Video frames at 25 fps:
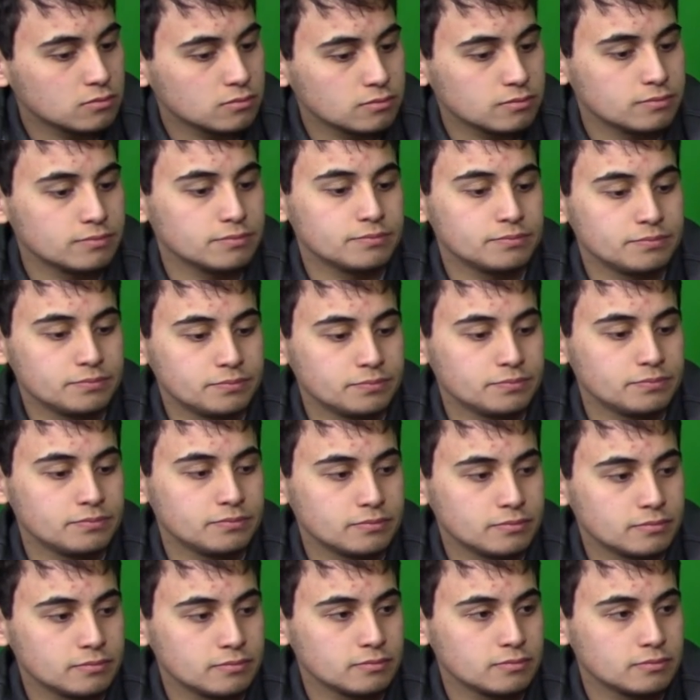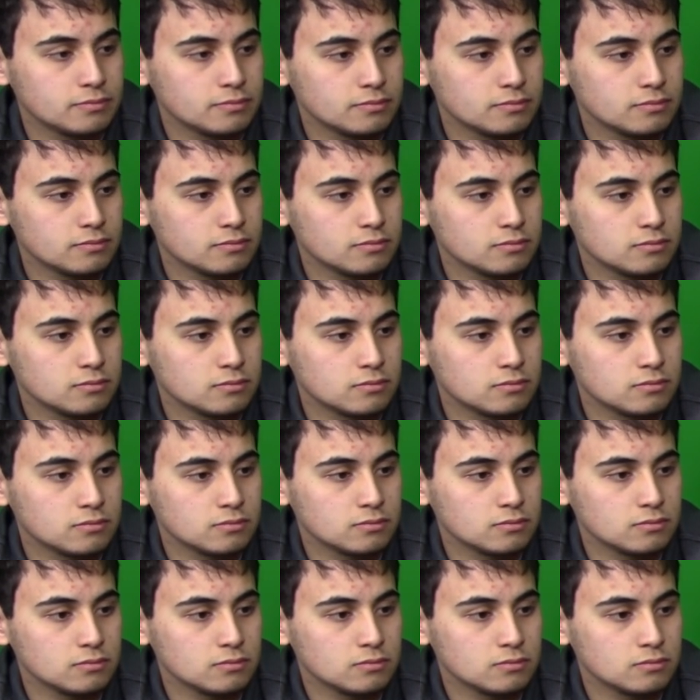
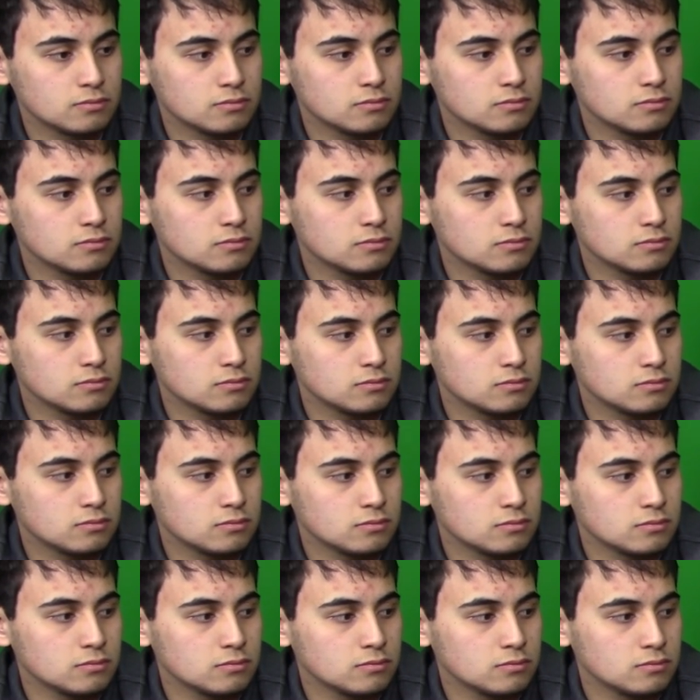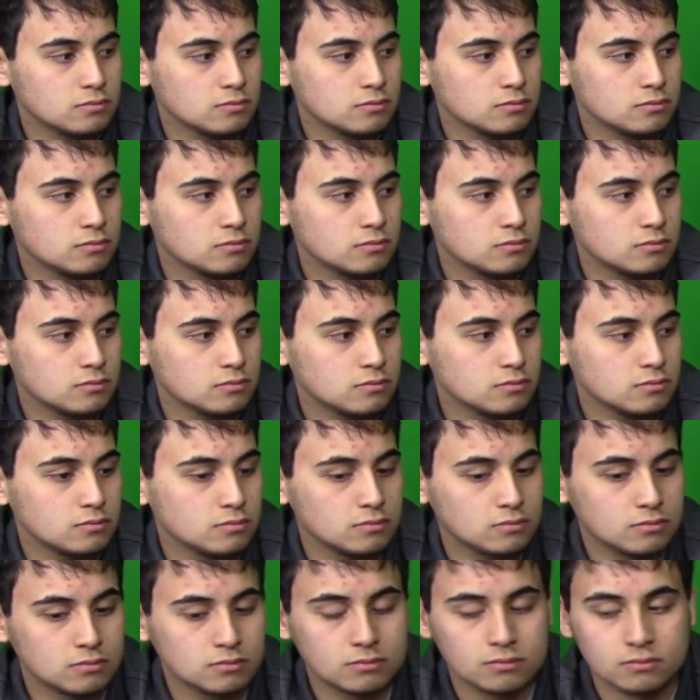
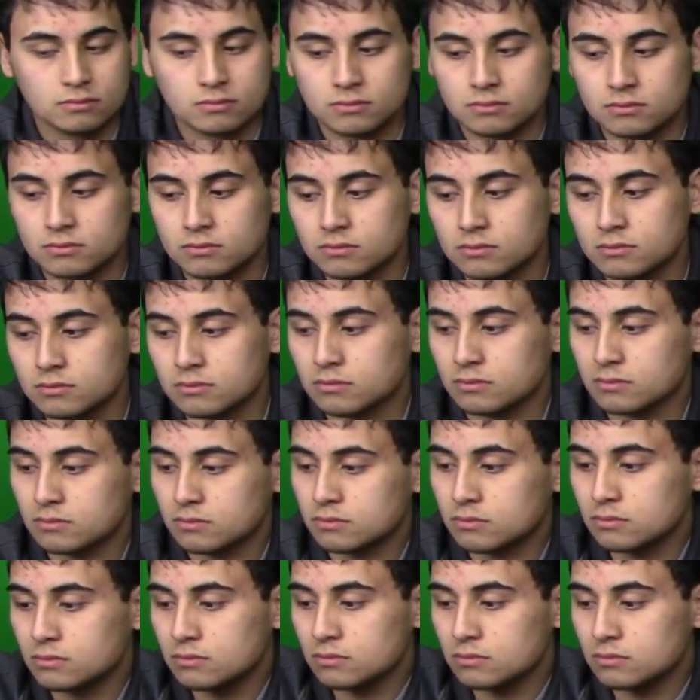(not speaking)